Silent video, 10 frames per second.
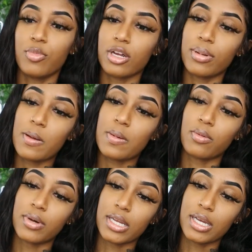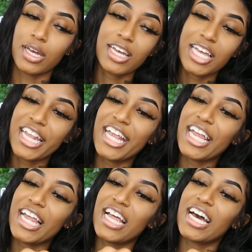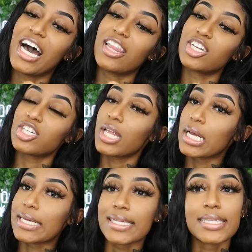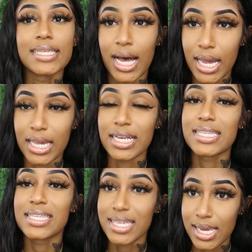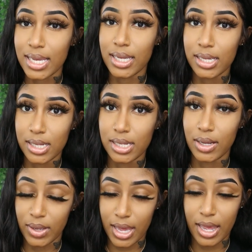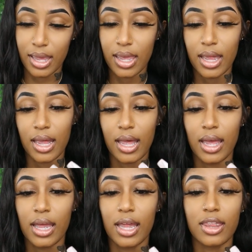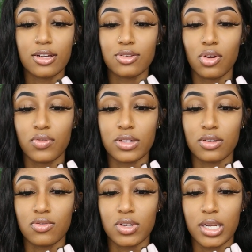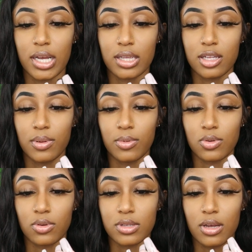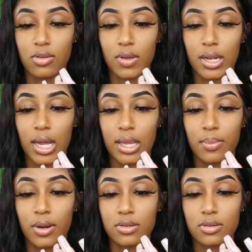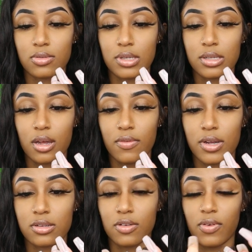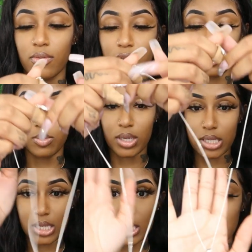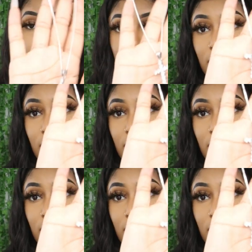But you're paying people money. Unless you're, like, dying sick, okay? There's no reason you should not get these people's orders out. You cannot let personal stuff interfere with your business.